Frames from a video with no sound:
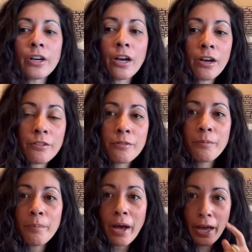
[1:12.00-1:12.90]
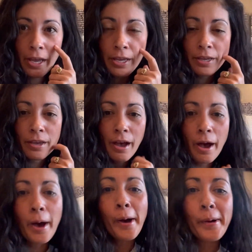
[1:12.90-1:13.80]
off by
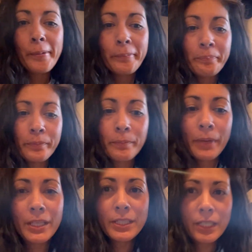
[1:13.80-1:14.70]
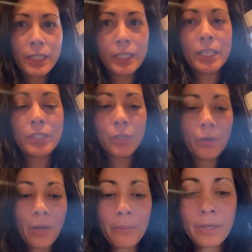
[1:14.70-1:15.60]
basically, so
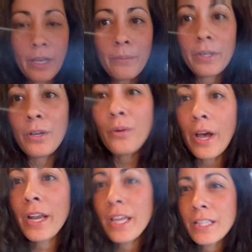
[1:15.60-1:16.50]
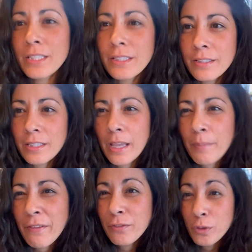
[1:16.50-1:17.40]
I want to go ahead and say
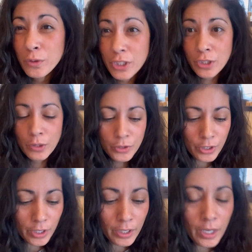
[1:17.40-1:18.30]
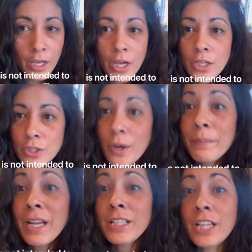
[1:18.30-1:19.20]
my full disclosure. So I'm
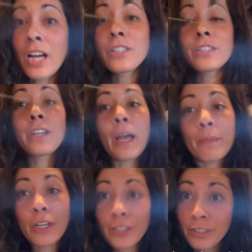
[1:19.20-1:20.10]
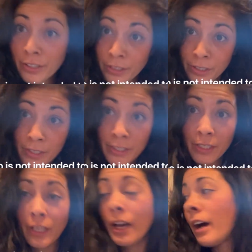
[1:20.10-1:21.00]
not a doctor, I'm not a nurse.
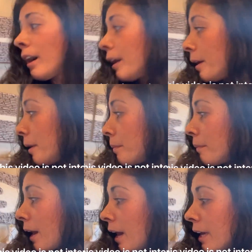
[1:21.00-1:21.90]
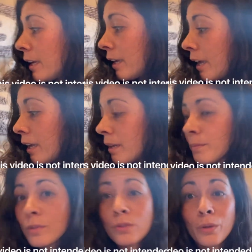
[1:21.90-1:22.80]
I am
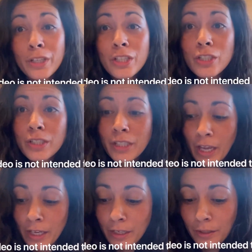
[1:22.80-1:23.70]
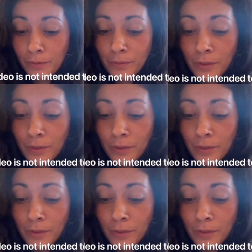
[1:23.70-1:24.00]
solely just kind of